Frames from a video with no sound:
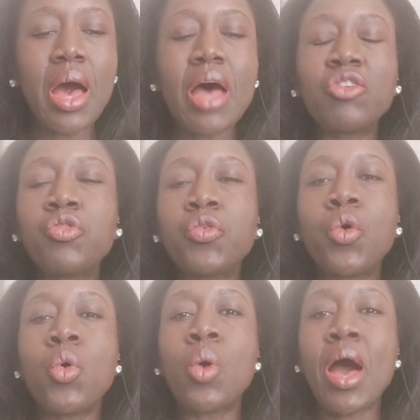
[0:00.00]
as
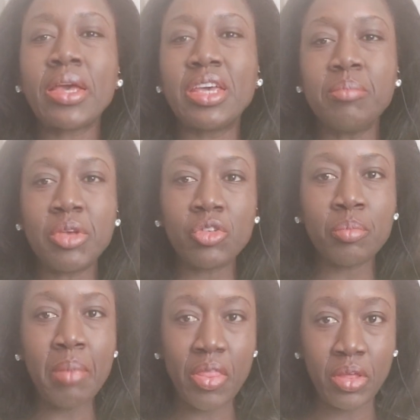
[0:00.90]
for Hakimi's
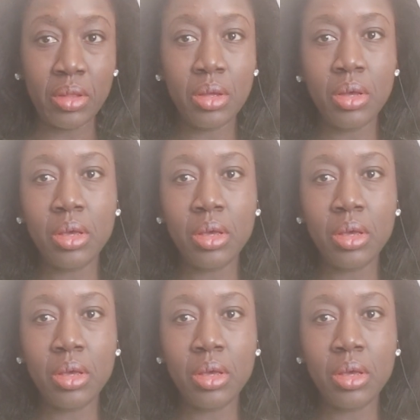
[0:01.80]
mother,